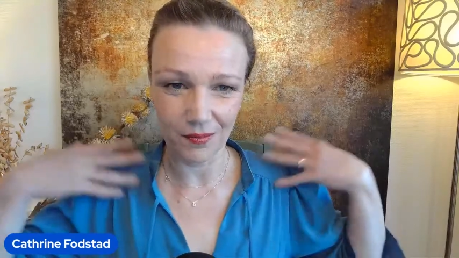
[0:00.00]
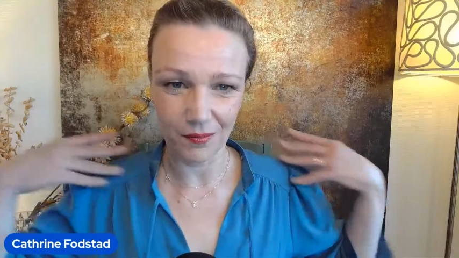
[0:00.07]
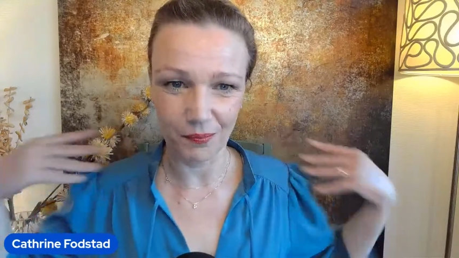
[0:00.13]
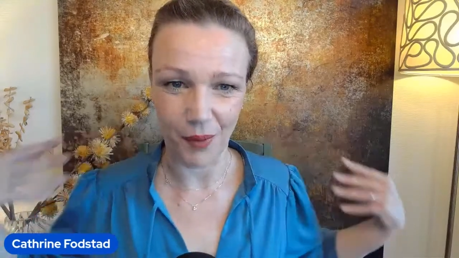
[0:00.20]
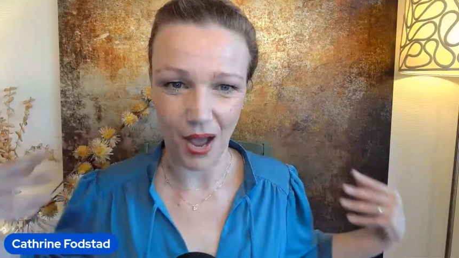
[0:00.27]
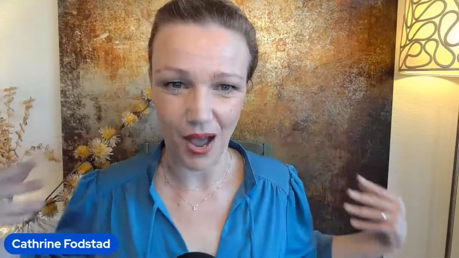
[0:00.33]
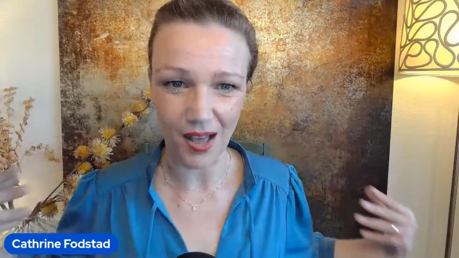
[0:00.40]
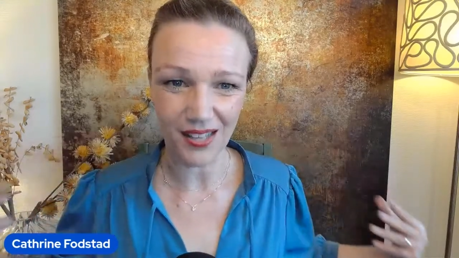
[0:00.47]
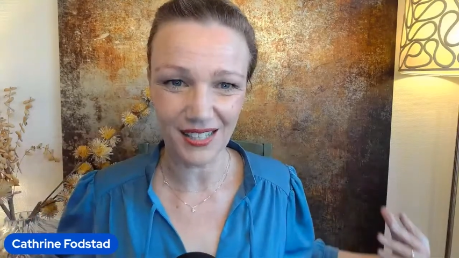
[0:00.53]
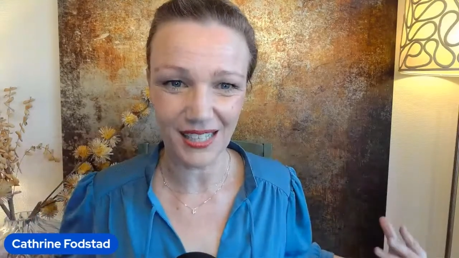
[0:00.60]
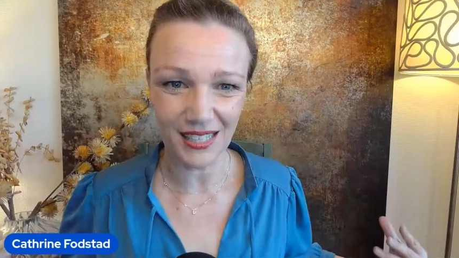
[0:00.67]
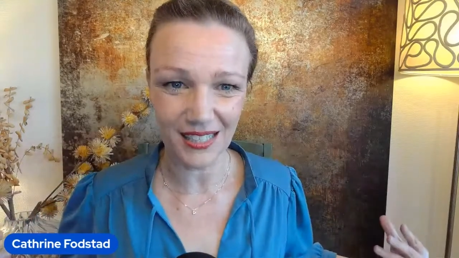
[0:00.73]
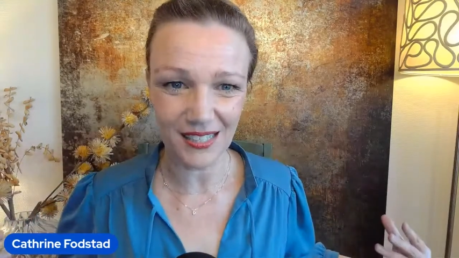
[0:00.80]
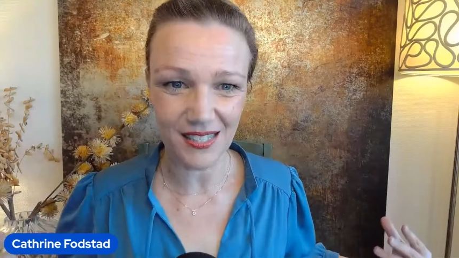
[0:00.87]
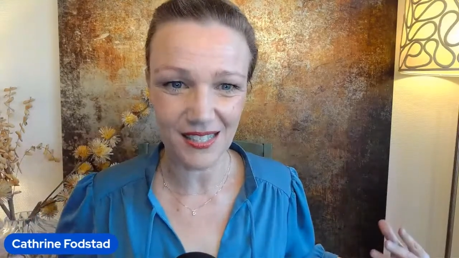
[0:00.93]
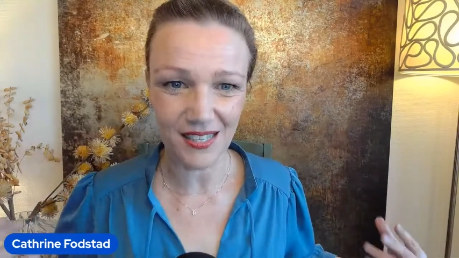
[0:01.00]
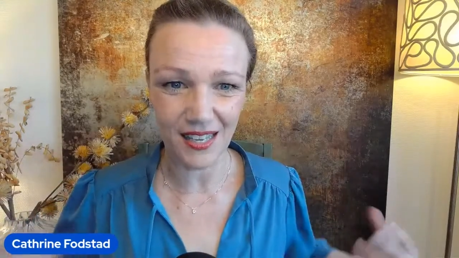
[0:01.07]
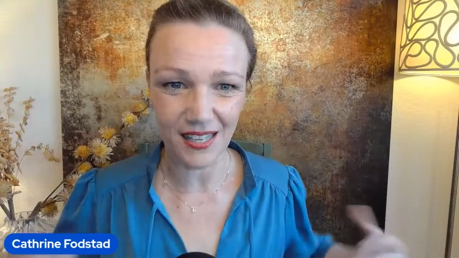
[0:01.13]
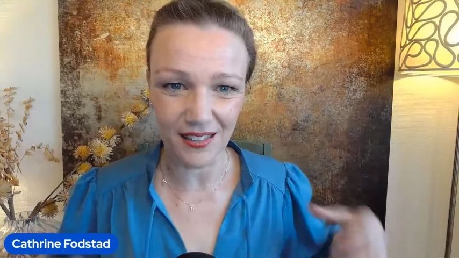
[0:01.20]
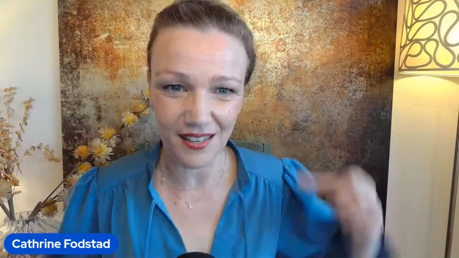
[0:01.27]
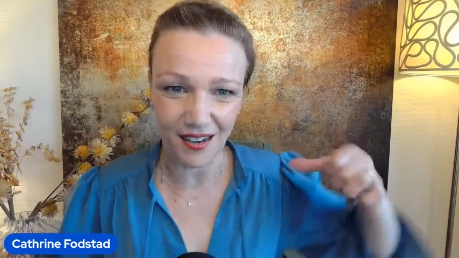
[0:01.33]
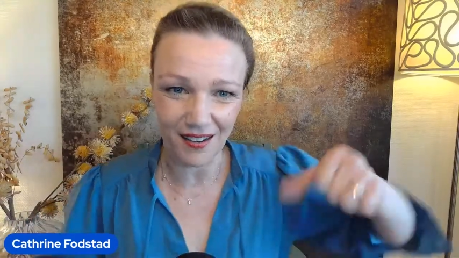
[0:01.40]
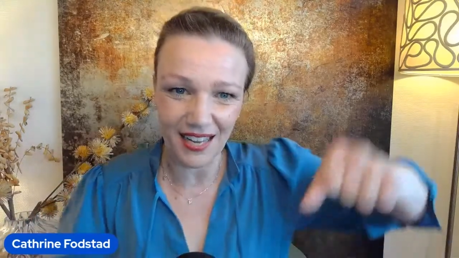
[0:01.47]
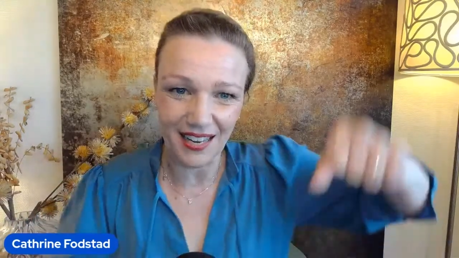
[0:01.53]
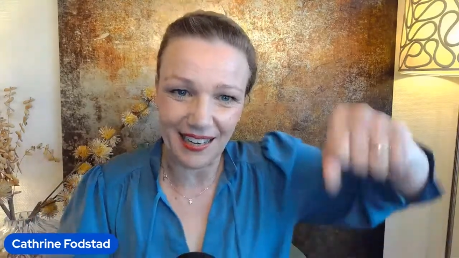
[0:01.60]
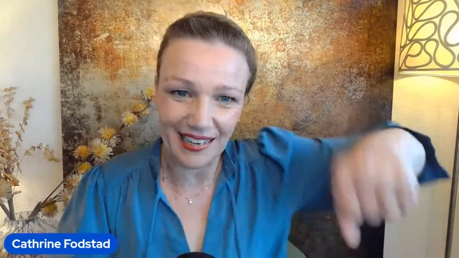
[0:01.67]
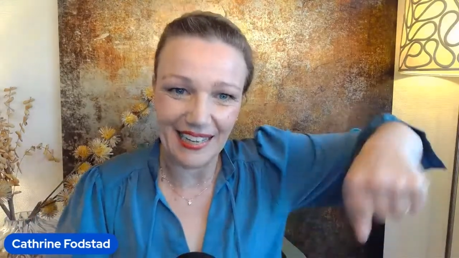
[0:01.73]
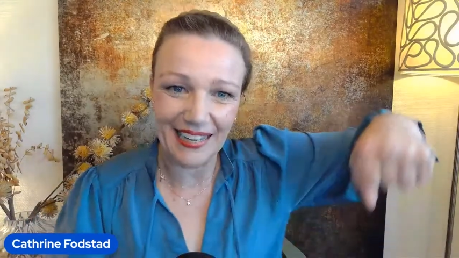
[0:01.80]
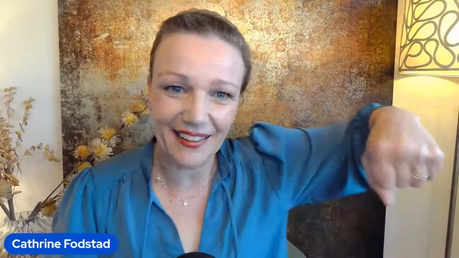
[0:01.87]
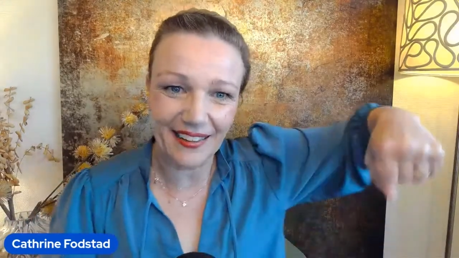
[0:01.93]
bodies, and they're like
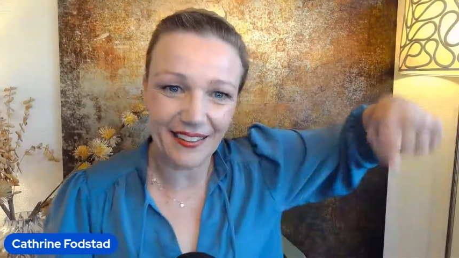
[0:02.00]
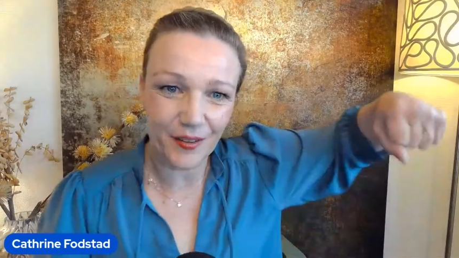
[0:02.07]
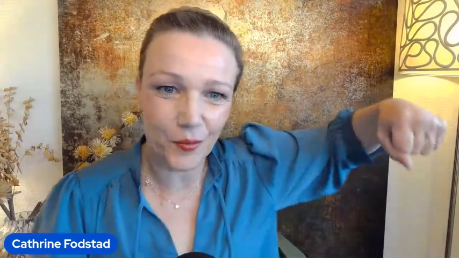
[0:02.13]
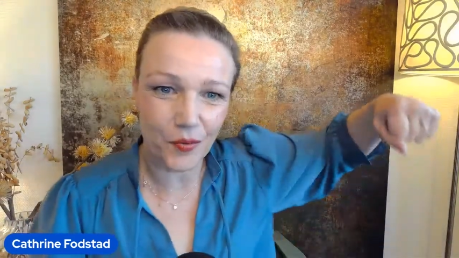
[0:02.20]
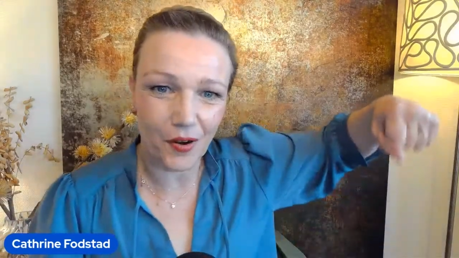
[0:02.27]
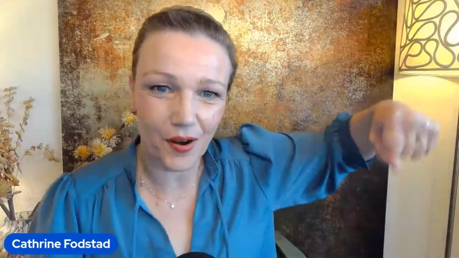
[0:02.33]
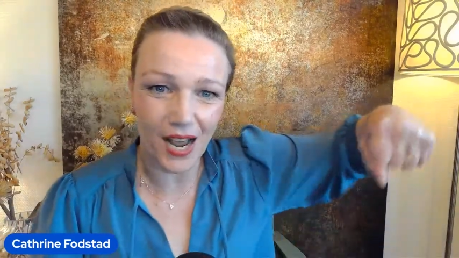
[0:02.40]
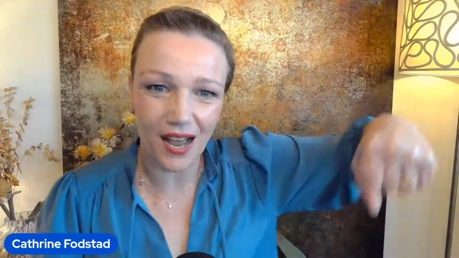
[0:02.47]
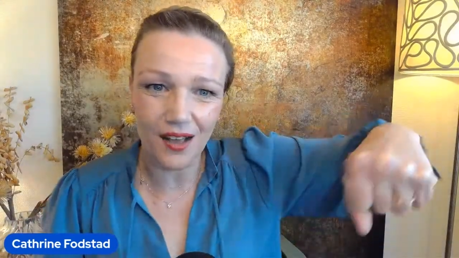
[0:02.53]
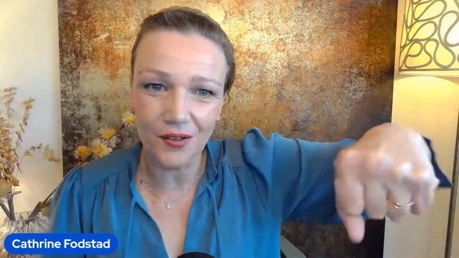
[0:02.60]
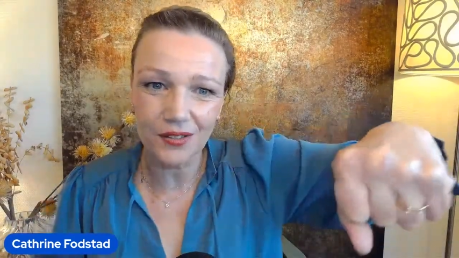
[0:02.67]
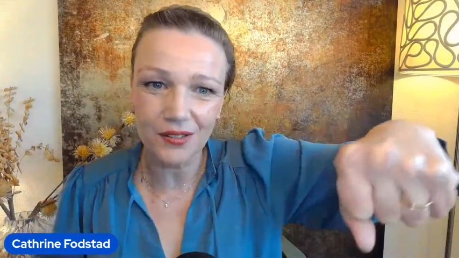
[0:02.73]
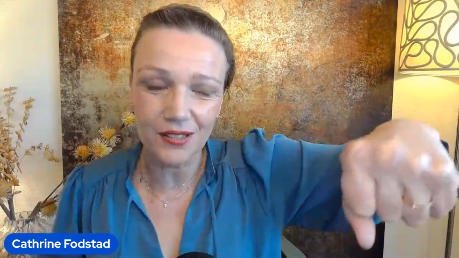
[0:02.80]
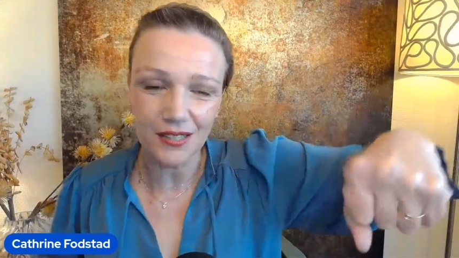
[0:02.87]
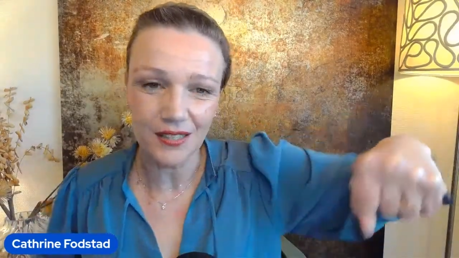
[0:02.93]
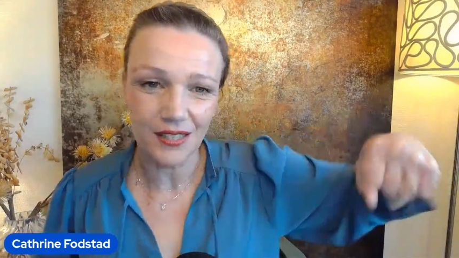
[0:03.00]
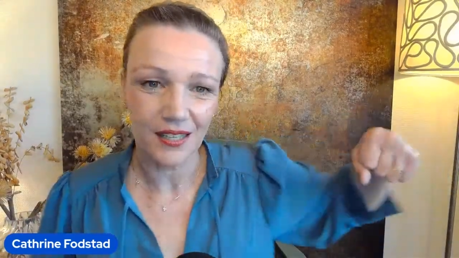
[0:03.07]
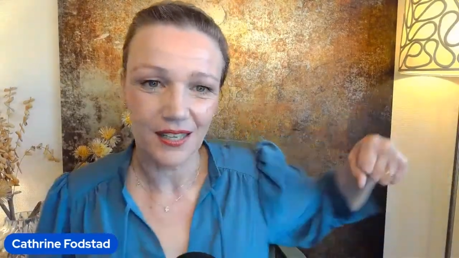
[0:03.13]
leading them around